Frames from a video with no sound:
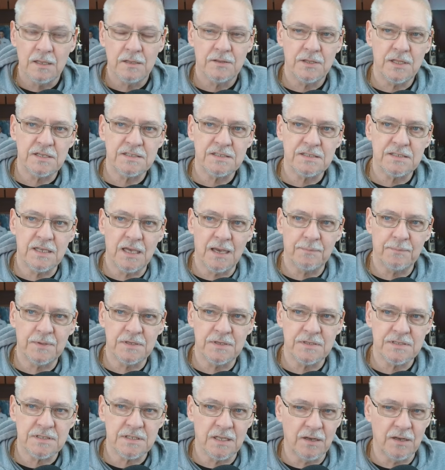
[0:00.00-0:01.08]
They stopped
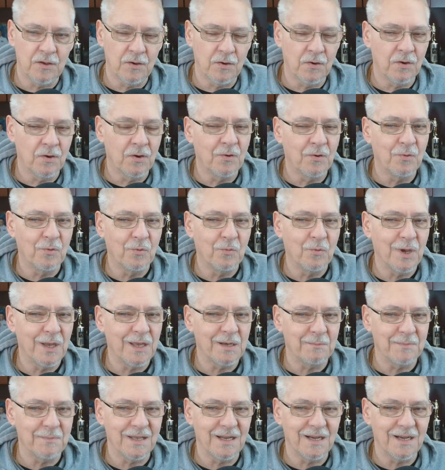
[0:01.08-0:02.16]
and said, oh, wait
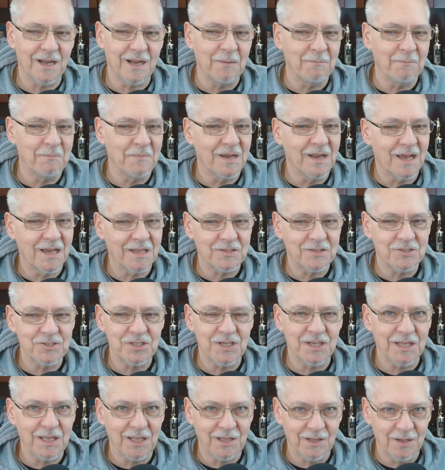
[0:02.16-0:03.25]
a minute, I'm not
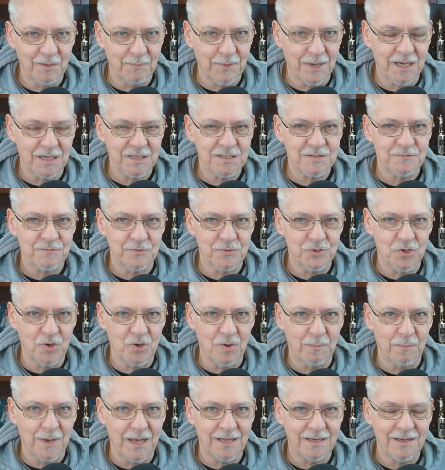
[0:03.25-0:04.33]
checking the box for Joe
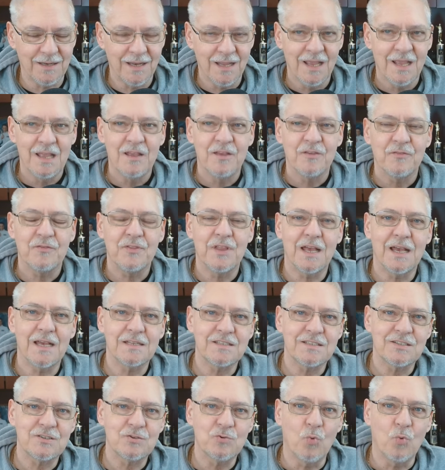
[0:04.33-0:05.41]
Biden.
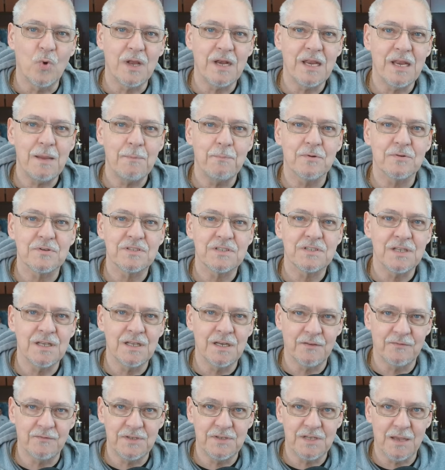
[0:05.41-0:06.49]
That's 20%
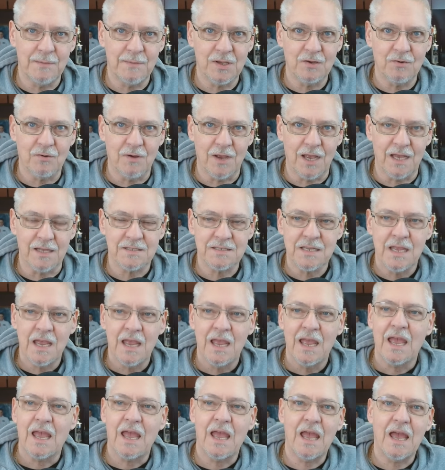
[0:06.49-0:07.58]
of Democrats.
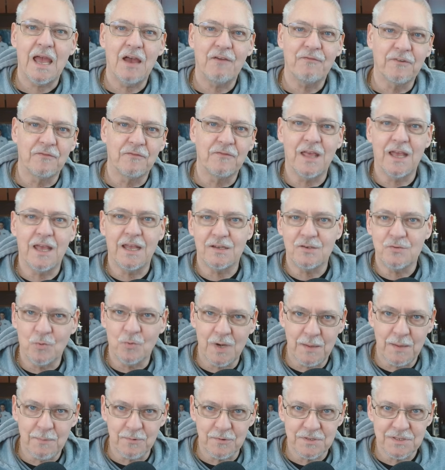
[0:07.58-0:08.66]
Half of that
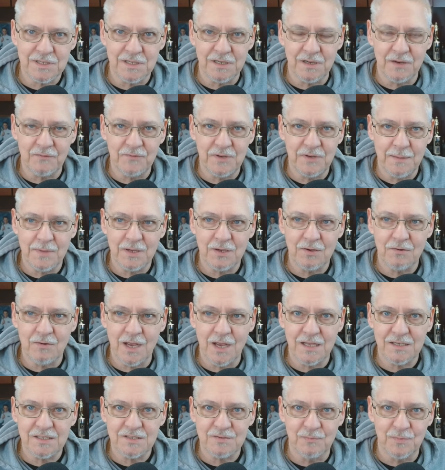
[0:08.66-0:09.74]
20% of
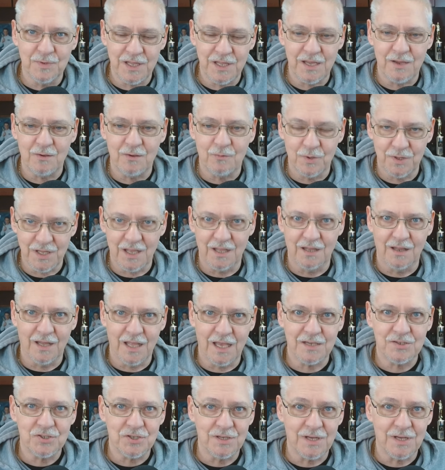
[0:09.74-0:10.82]
Democrats, when the
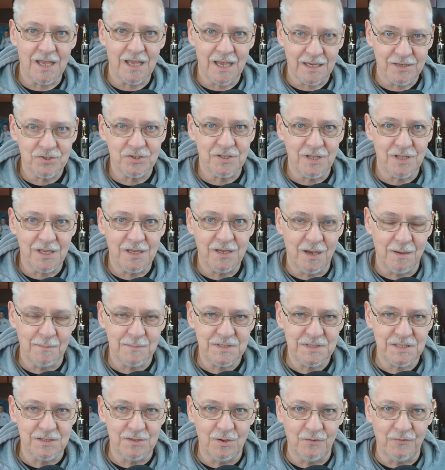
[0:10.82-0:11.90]
election actually
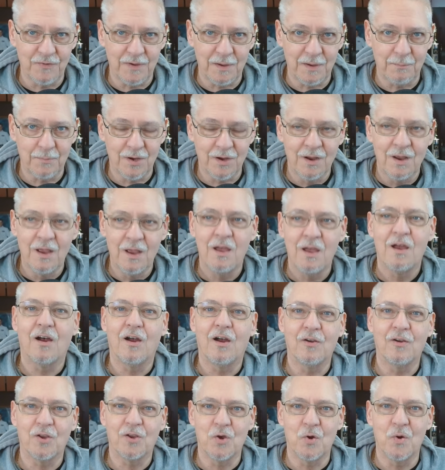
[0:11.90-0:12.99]
comes in November,
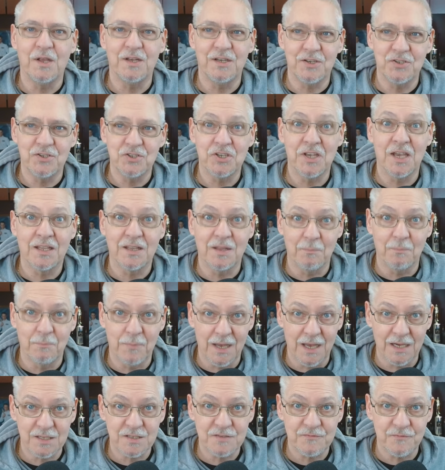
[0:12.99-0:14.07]
are going to check the
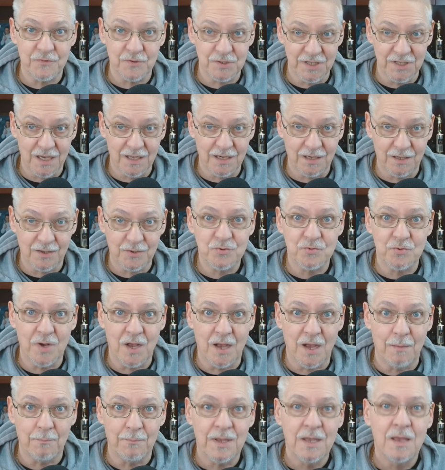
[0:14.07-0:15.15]
box for Donald
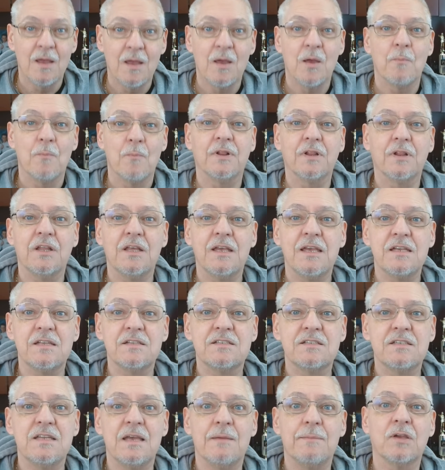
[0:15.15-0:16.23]
Trump. Please,
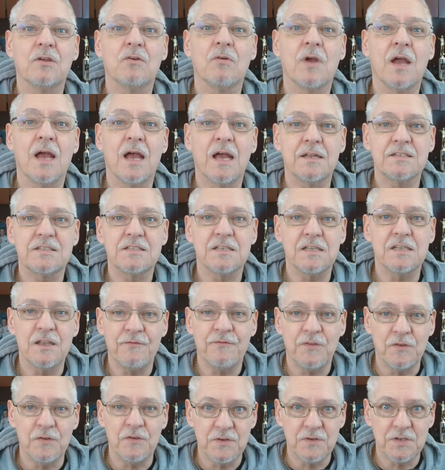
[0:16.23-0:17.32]
Democrats,
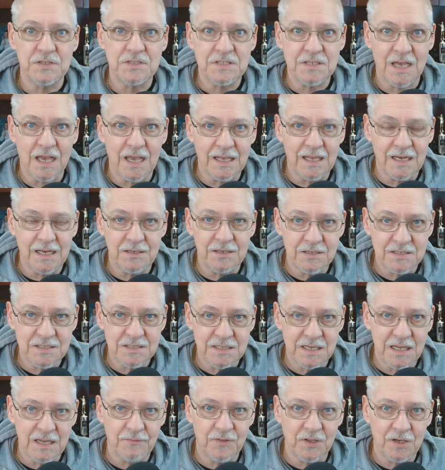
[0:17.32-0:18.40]
if you've decided to
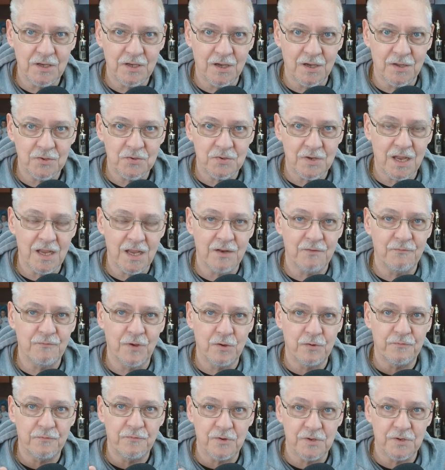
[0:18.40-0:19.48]
save the country and
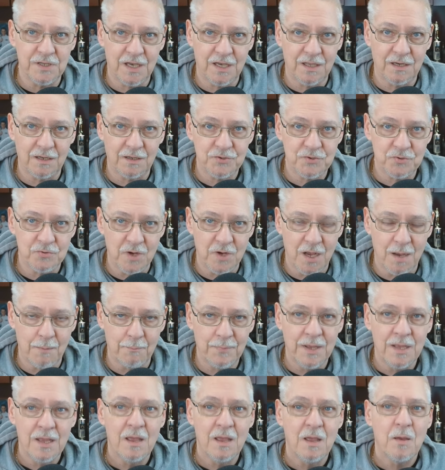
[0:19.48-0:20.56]
vote for Donald Trump,
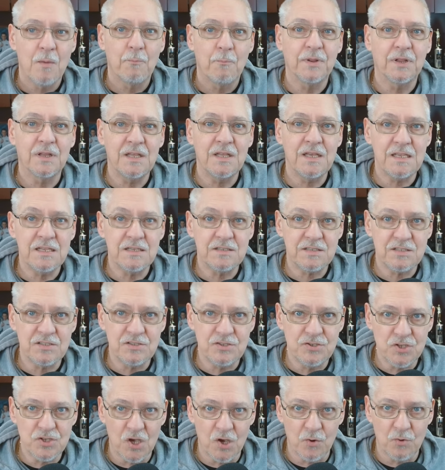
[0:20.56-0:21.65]
please
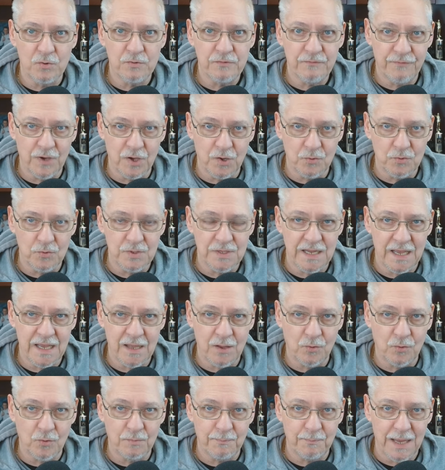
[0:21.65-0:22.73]
don't vote
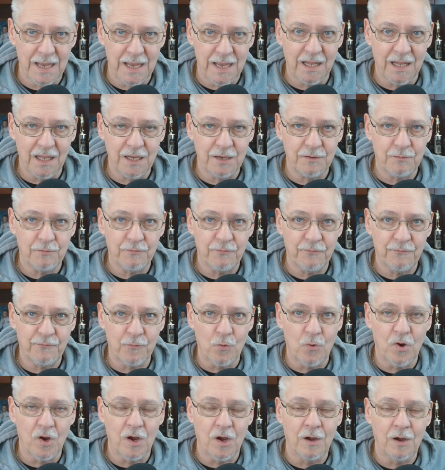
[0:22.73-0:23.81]
down ballot
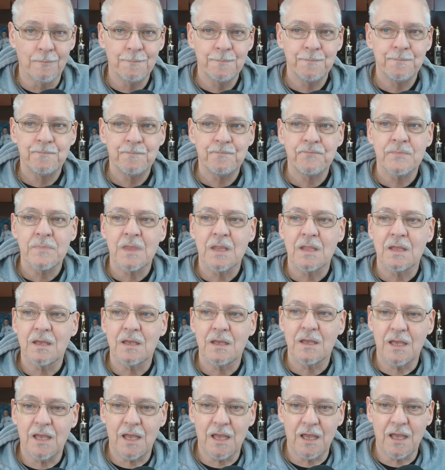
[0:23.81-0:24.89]
for
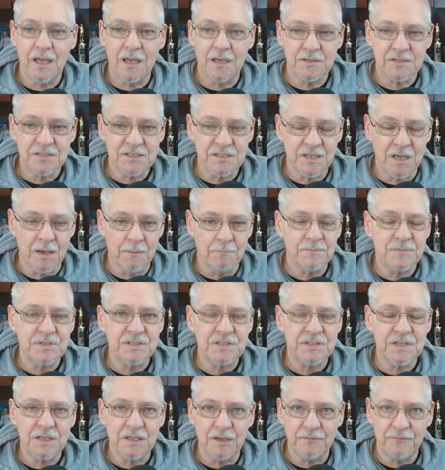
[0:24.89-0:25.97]
some
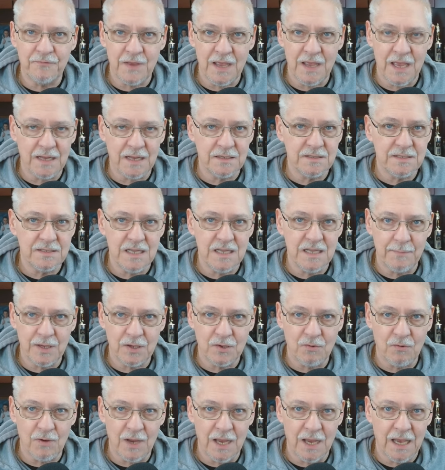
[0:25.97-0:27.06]
sycophant
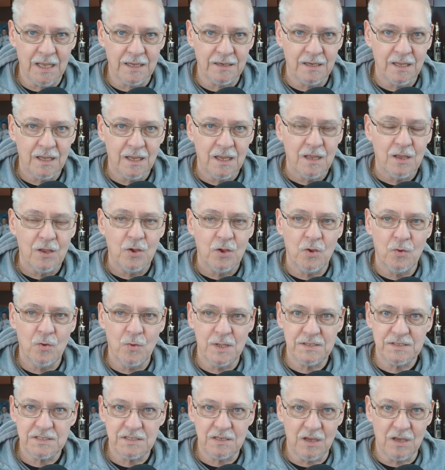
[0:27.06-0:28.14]
Democrat who
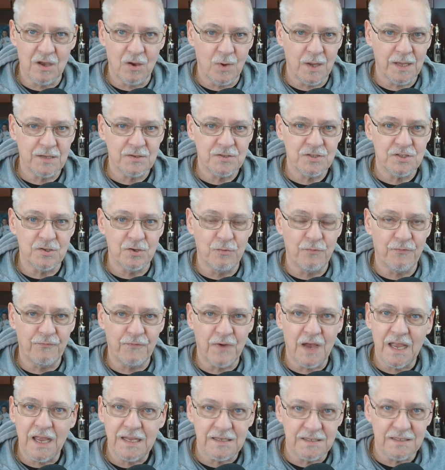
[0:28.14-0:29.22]
is going to
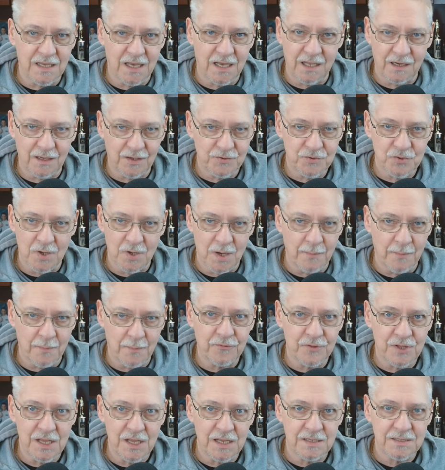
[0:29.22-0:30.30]
fight Donald Trump for
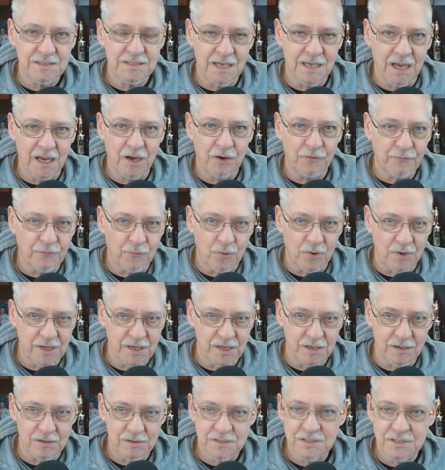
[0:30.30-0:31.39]
the entire 4
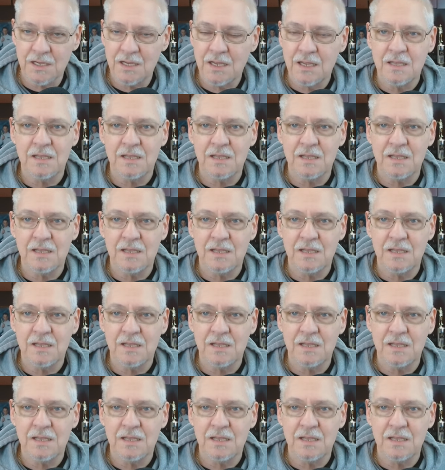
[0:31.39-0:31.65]
years.